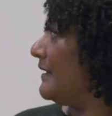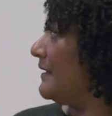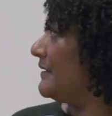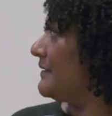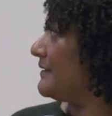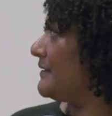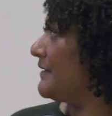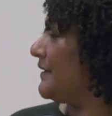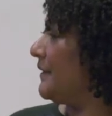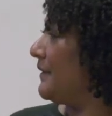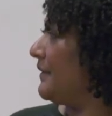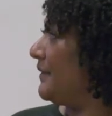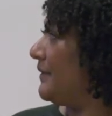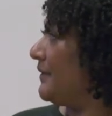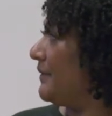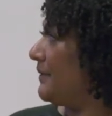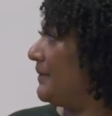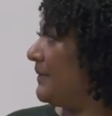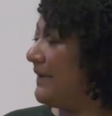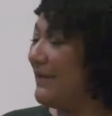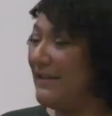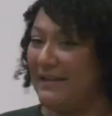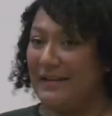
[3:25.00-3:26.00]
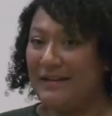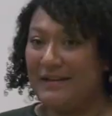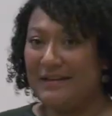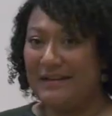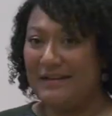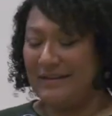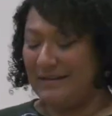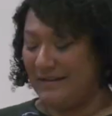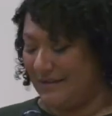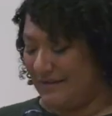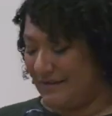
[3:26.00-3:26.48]
So
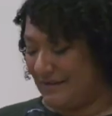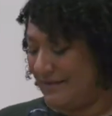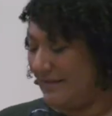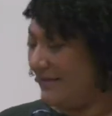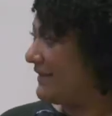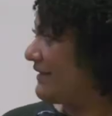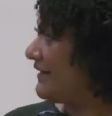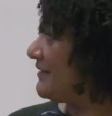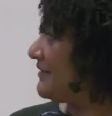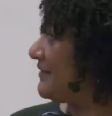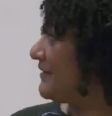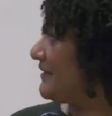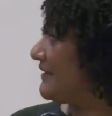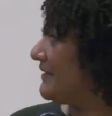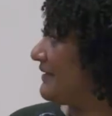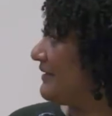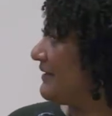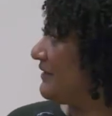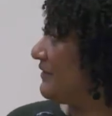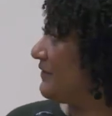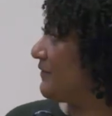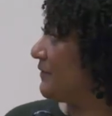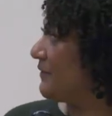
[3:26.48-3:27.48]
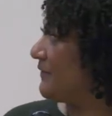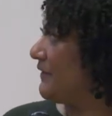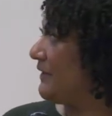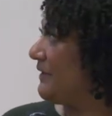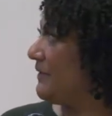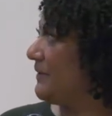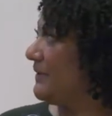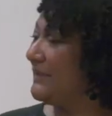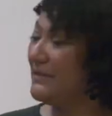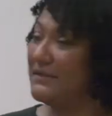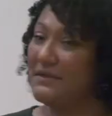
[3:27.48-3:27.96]
here's the
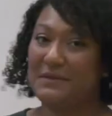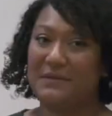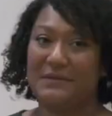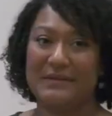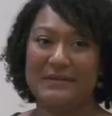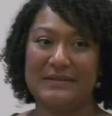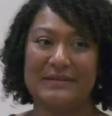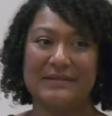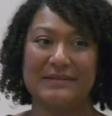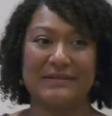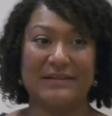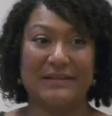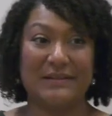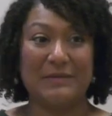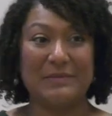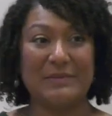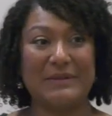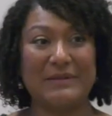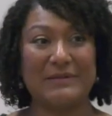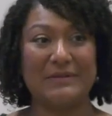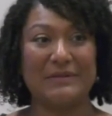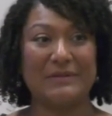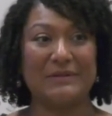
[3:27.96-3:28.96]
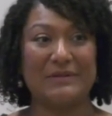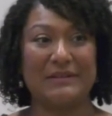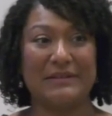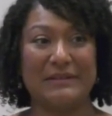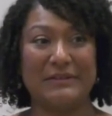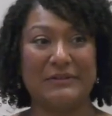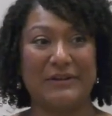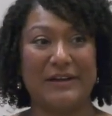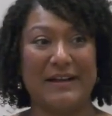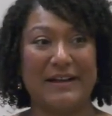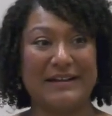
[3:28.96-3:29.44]
overview, and so this is going to be a little
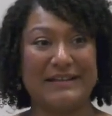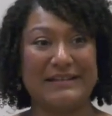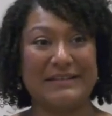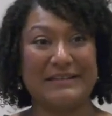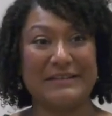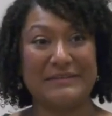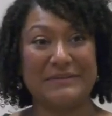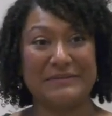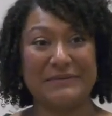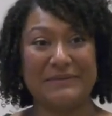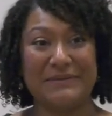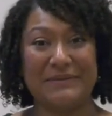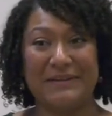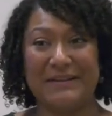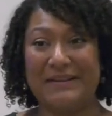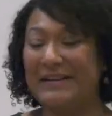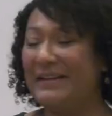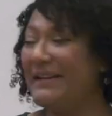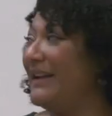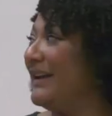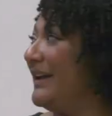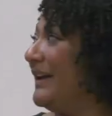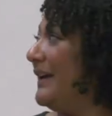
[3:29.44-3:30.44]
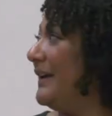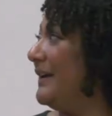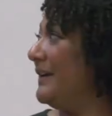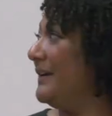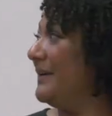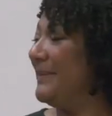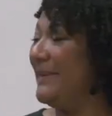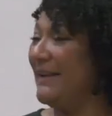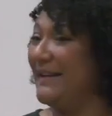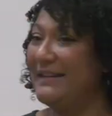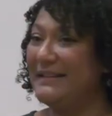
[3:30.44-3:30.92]
interactive.
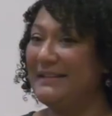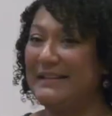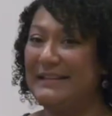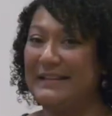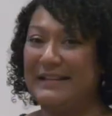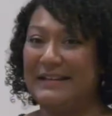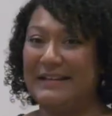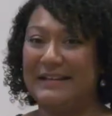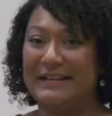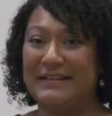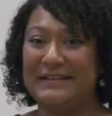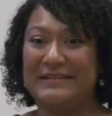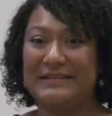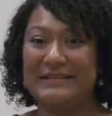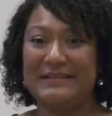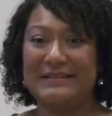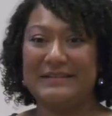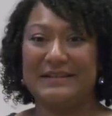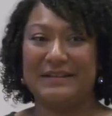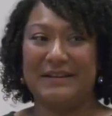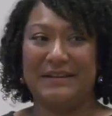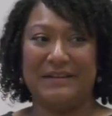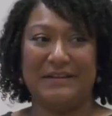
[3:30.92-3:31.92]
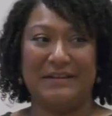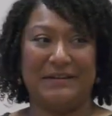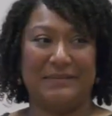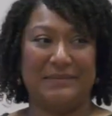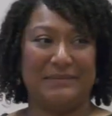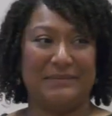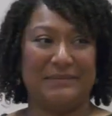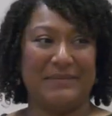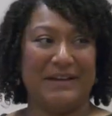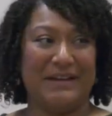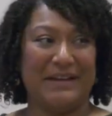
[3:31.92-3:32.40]
At the end,
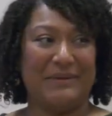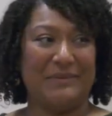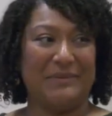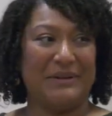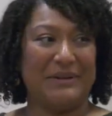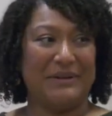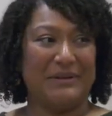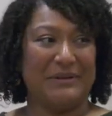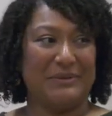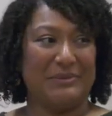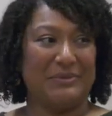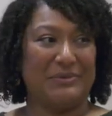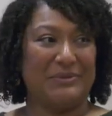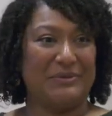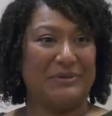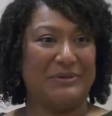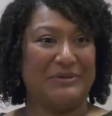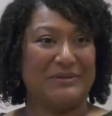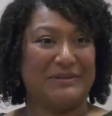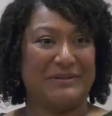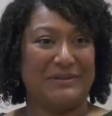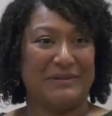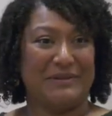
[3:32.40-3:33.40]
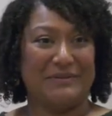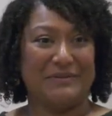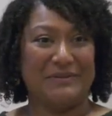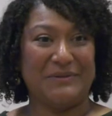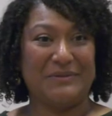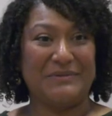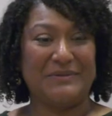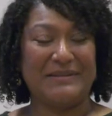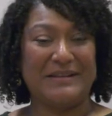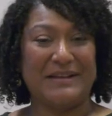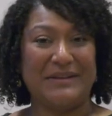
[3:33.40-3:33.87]
I want you to pull your cell
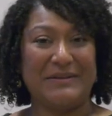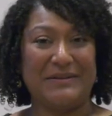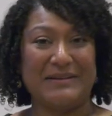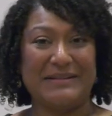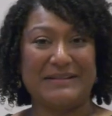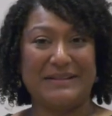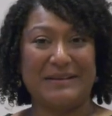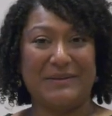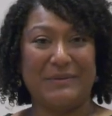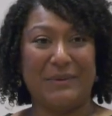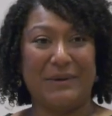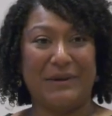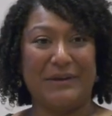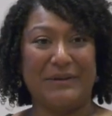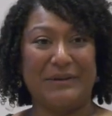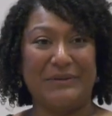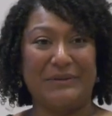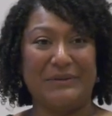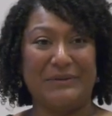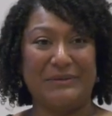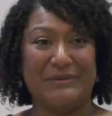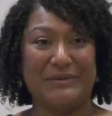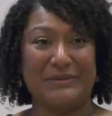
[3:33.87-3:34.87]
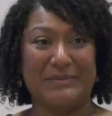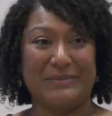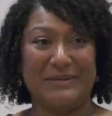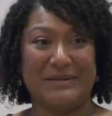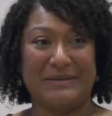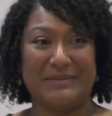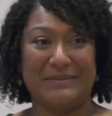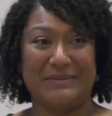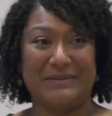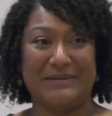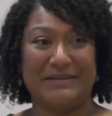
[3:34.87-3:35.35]
phones out because I want you to be
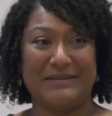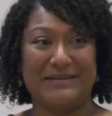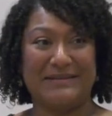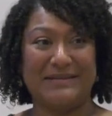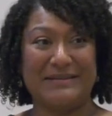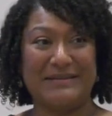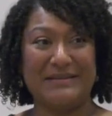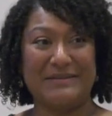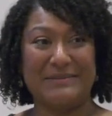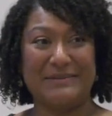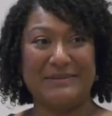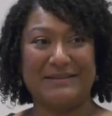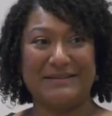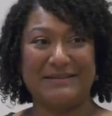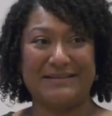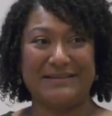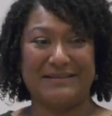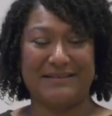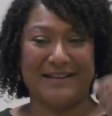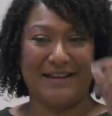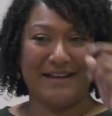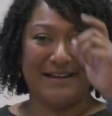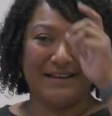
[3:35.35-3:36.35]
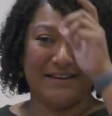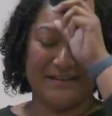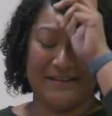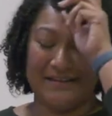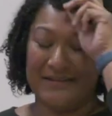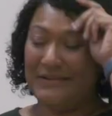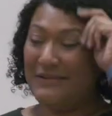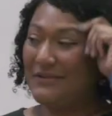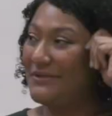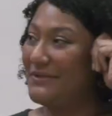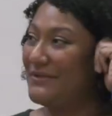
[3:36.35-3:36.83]
able to see what it's like
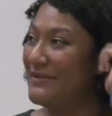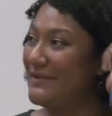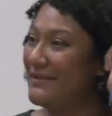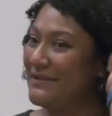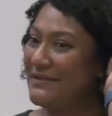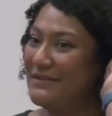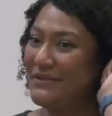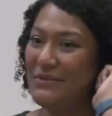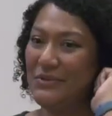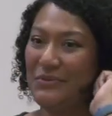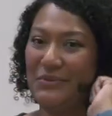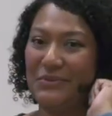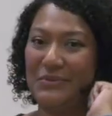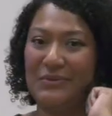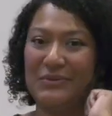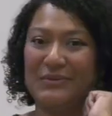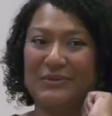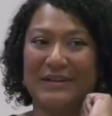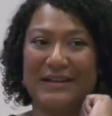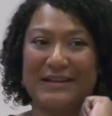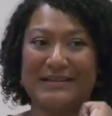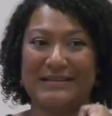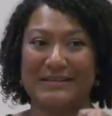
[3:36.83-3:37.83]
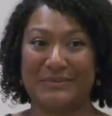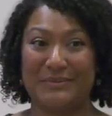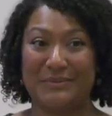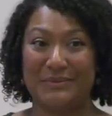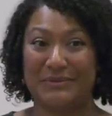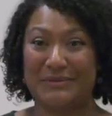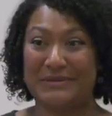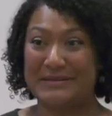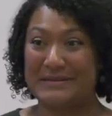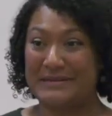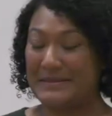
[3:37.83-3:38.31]
to use this tool as a
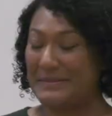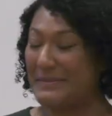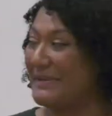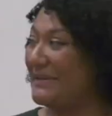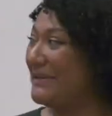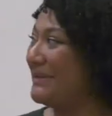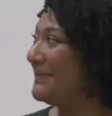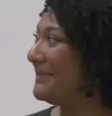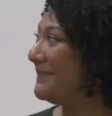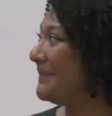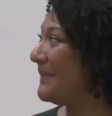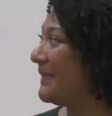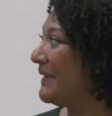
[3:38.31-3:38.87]
participant.